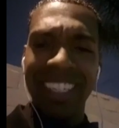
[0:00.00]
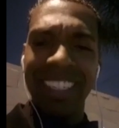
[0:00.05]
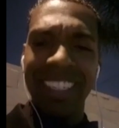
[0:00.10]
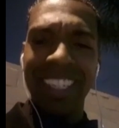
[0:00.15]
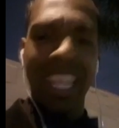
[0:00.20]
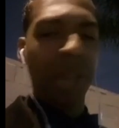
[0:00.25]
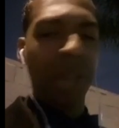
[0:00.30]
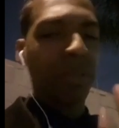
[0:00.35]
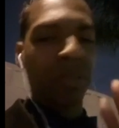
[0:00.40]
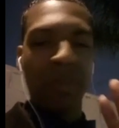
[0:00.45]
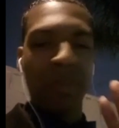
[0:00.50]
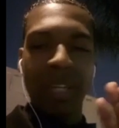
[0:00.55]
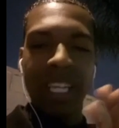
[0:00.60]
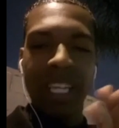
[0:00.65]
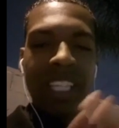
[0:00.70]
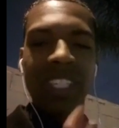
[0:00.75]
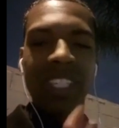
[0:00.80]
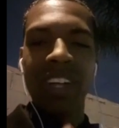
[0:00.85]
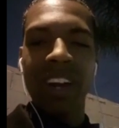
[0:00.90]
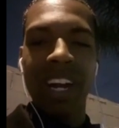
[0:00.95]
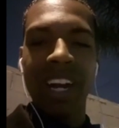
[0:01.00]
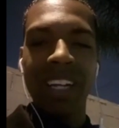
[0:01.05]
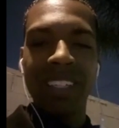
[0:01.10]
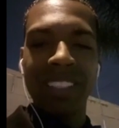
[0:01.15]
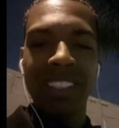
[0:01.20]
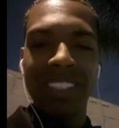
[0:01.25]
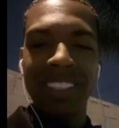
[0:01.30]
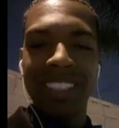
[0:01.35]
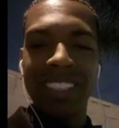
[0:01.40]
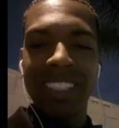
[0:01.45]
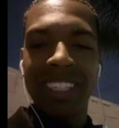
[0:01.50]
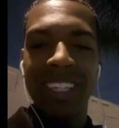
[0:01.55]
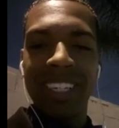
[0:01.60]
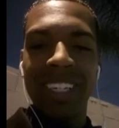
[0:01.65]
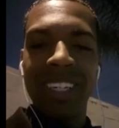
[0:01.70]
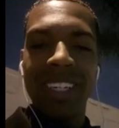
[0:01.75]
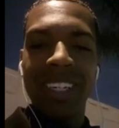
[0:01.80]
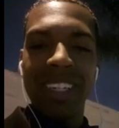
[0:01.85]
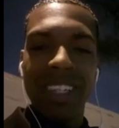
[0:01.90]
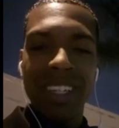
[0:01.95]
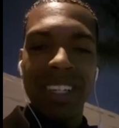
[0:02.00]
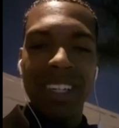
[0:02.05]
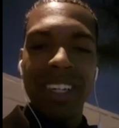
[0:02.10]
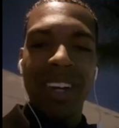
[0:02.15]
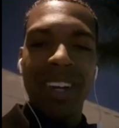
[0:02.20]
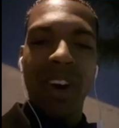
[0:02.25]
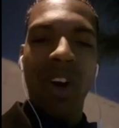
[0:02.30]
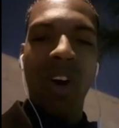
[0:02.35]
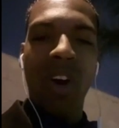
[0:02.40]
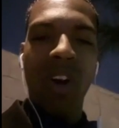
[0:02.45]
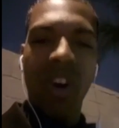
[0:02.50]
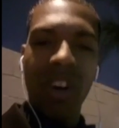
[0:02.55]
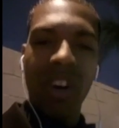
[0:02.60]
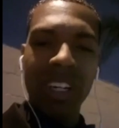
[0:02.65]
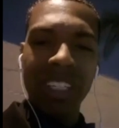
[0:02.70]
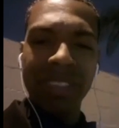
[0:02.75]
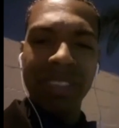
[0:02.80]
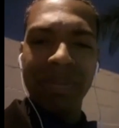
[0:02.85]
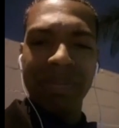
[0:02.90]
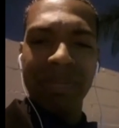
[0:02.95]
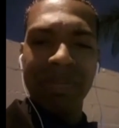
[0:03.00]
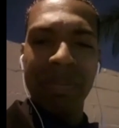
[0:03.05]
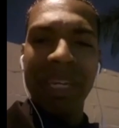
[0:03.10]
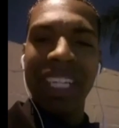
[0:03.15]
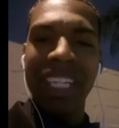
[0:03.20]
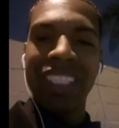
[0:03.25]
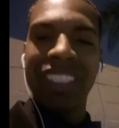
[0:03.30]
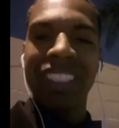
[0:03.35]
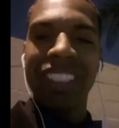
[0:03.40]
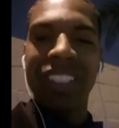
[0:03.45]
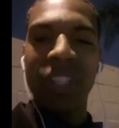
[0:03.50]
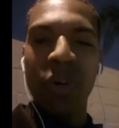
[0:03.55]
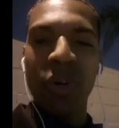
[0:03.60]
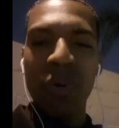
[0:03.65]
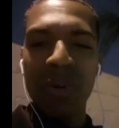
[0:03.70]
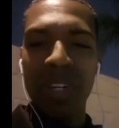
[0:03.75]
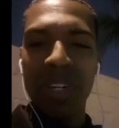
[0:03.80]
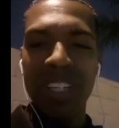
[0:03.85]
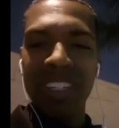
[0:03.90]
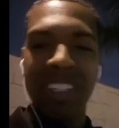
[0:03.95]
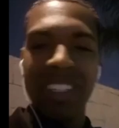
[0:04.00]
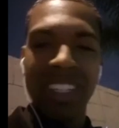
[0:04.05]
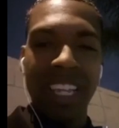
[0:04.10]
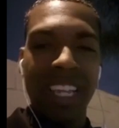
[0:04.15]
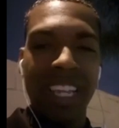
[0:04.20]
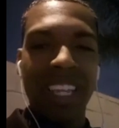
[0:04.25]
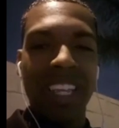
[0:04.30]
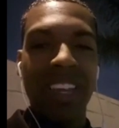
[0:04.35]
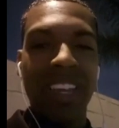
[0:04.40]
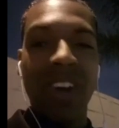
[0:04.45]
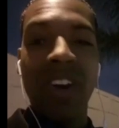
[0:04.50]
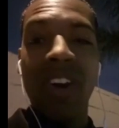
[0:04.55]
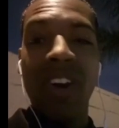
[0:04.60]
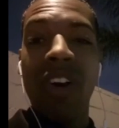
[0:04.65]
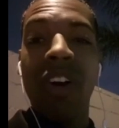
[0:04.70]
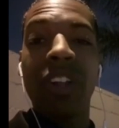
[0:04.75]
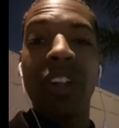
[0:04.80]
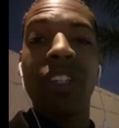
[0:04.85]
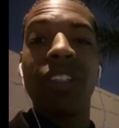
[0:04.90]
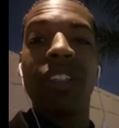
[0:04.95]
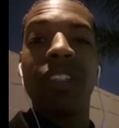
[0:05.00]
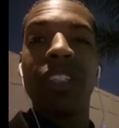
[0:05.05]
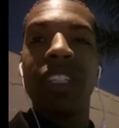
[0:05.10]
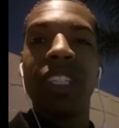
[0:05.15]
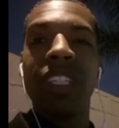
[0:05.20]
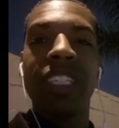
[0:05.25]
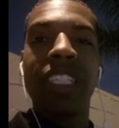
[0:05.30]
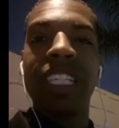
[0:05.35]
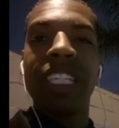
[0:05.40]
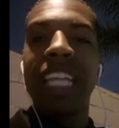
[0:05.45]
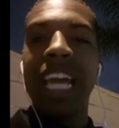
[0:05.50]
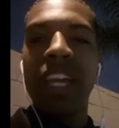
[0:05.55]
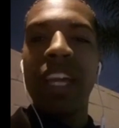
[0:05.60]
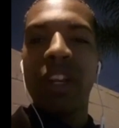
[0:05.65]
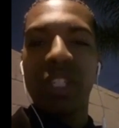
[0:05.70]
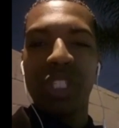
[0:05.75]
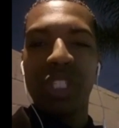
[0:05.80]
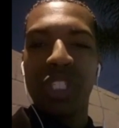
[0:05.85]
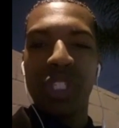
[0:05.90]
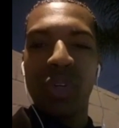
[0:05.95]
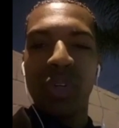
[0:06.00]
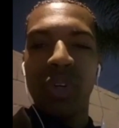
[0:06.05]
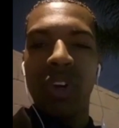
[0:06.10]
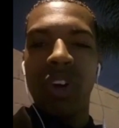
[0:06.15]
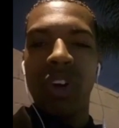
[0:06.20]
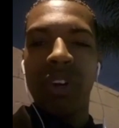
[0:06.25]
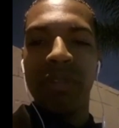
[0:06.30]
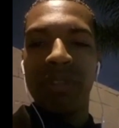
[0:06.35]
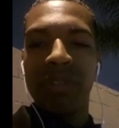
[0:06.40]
I'm just playing. It's all right. Harlem, Minnesota. Y'all are, see, now y'all just showing off.